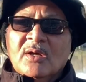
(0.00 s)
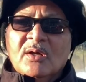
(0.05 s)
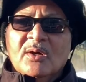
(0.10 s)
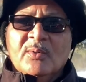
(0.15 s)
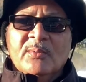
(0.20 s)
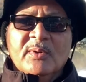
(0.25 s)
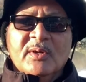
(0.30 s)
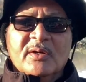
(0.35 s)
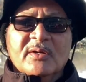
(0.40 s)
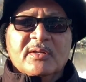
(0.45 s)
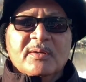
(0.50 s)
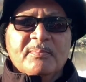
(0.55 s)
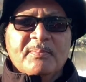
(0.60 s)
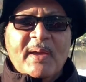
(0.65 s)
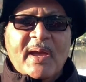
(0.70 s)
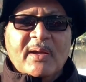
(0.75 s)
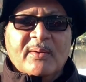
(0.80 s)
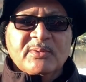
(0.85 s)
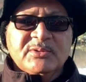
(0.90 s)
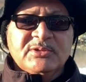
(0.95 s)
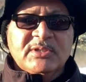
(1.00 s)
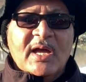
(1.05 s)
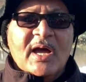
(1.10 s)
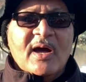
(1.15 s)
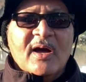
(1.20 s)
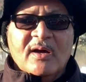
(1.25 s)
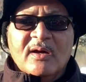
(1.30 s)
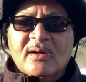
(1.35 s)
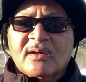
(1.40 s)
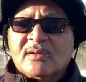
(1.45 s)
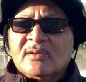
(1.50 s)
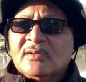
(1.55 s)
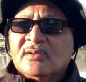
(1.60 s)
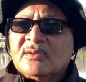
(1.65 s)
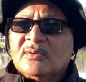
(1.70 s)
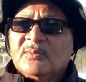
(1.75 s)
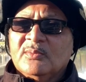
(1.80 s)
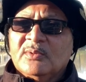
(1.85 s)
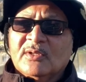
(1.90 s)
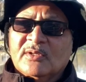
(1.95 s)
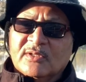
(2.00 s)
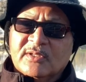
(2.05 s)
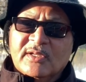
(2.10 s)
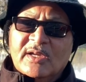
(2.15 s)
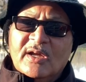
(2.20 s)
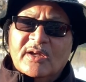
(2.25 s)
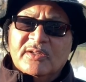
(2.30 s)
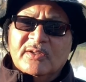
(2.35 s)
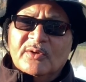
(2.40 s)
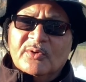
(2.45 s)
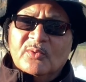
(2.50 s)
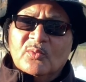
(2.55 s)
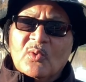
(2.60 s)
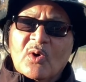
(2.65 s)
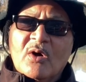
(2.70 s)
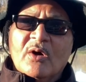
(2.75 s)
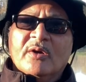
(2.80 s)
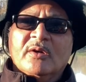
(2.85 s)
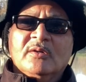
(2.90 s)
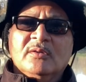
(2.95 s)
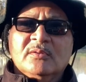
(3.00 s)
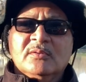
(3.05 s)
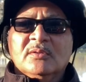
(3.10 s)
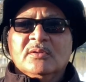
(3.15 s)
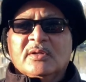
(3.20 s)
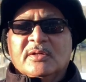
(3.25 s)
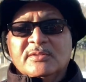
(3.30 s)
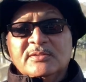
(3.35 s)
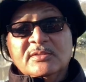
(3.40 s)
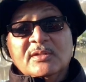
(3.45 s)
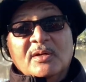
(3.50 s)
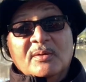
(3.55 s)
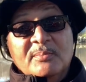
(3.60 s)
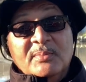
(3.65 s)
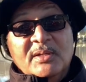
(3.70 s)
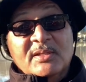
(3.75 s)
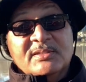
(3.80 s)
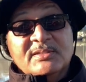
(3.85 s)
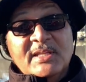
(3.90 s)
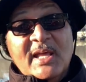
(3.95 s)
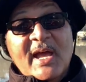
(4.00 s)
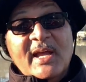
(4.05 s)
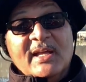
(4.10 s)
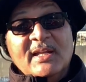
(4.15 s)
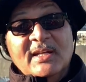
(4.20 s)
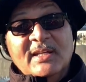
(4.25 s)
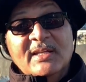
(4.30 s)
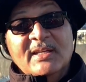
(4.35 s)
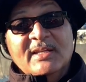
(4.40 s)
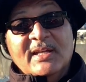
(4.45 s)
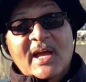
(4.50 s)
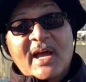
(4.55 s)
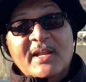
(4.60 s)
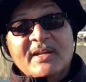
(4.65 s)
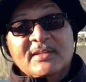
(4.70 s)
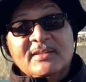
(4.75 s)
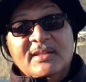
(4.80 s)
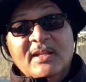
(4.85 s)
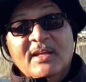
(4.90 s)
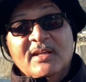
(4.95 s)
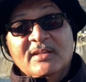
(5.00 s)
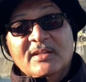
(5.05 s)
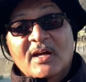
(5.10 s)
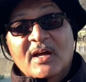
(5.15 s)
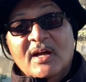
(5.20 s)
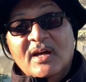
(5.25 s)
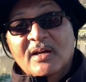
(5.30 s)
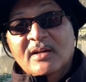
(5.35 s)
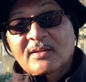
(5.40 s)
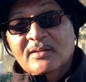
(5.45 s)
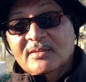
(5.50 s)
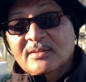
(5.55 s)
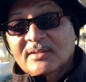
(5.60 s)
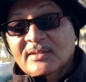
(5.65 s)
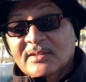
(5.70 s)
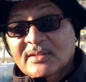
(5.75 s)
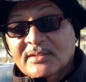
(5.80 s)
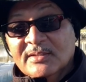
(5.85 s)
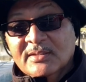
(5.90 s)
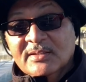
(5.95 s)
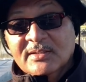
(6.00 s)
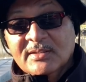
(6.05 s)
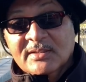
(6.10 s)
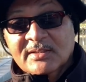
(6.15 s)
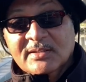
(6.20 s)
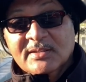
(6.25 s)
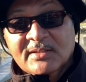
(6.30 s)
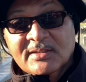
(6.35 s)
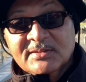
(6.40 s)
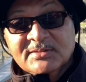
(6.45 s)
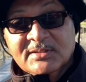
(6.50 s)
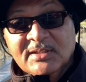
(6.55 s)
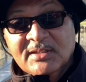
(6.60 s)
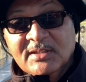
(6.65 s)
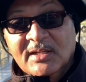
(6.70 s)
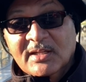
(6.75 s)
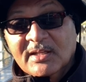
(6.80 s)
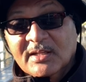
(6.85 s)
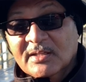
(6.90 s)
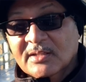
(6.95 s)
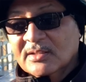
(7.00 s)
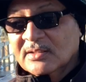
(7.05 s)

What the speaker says: We're gonna get back with y'all. We're gonna get out here on the water because it's gonna be a sac-a-lait kind of day, y'all. See you later.